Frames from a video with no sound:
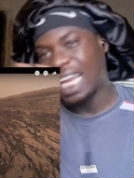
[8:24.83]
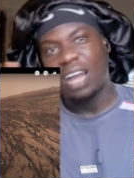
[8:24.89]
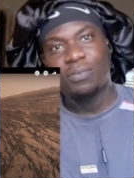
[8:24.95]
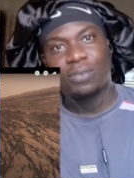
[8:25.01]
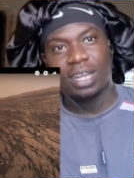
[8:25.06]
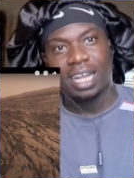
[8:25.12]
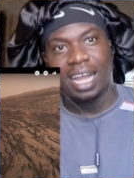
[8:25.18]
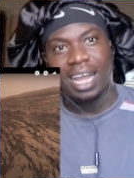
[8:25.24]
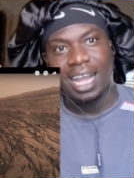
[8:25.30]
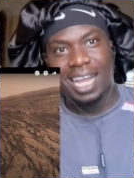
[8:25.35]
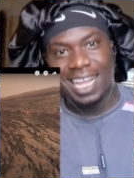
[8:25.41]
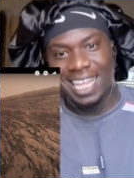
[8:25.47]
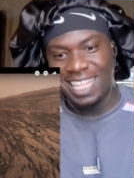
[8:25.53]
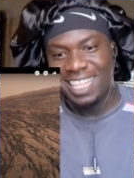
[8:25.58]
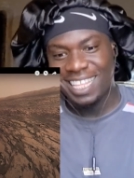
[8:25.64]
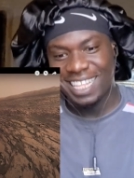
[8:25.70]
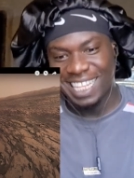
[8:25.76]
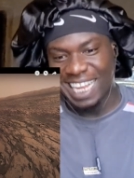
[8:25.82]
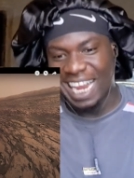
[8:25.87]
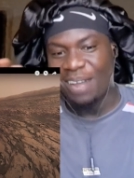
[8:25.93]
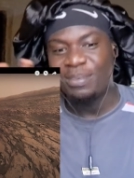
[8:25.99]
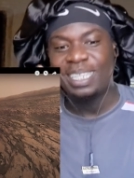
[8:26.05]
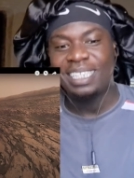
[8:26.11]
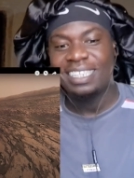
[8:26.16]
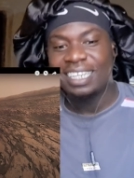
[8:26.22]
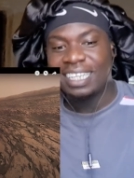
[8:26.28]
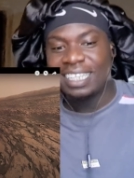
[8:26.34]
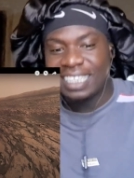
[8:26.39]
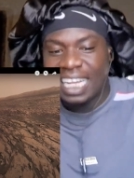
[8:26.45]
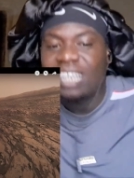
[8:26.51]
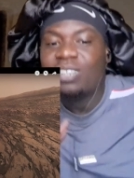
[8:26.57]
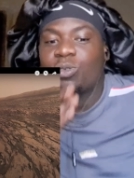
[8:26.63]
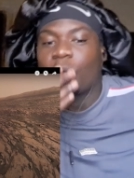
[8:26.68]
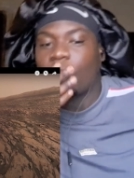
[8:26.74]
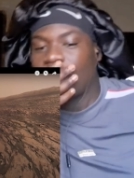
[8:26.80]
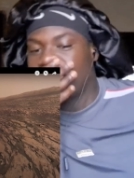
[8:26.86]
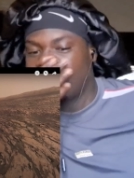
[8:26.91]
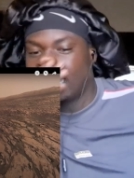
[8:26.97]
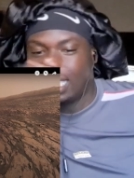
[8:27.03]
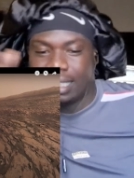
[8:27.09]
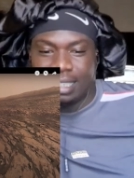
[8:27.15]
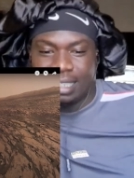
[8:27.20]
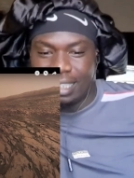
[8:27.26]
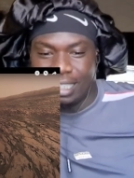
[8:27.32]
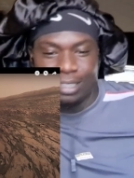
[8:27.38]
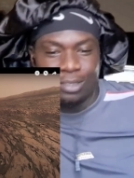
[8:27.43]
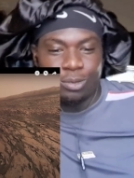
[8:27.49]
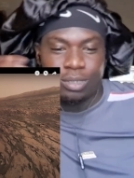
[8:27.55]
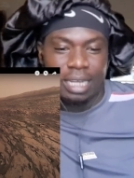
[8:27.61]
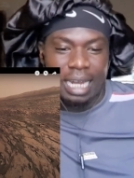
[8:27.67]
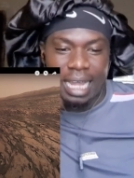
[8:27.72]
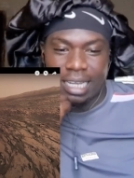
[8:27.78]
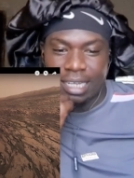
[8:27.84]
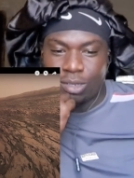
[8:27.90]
Africa. I mean, that's what it looks like.